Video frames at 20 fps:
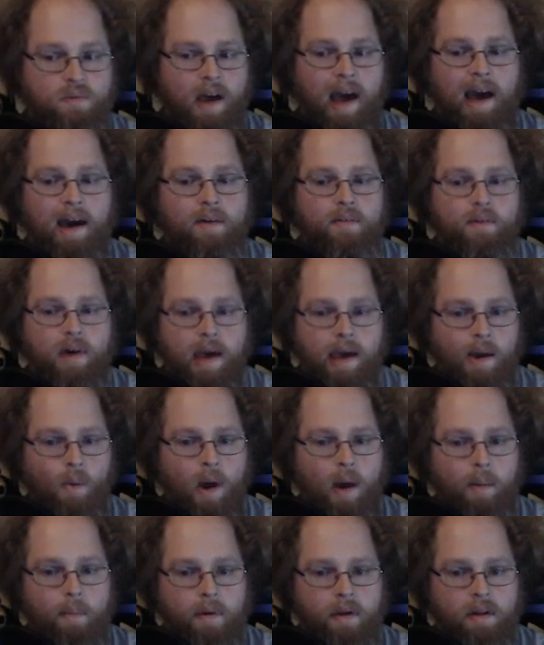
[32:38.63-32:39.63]
have a
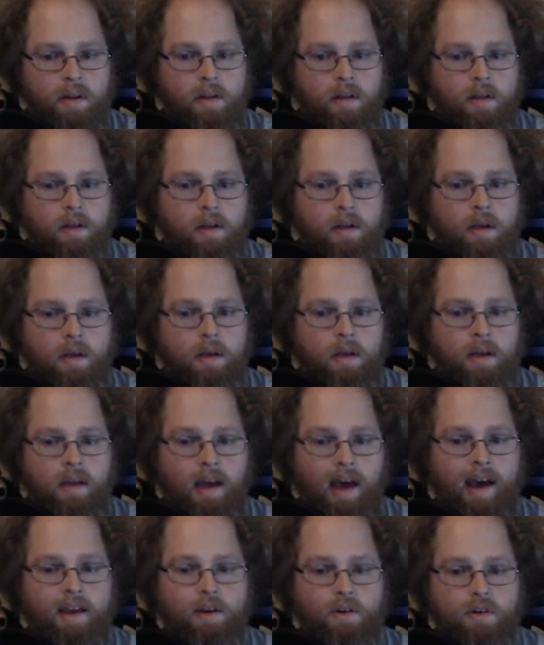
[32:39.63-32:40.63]
weapon
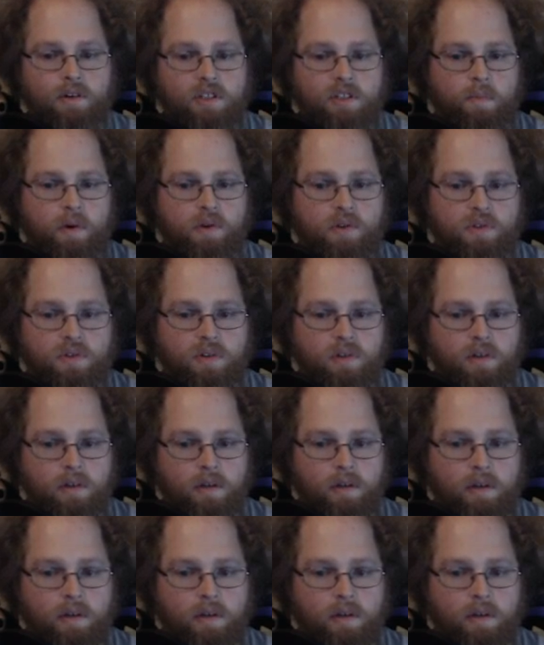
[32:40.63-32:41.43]
at your disposal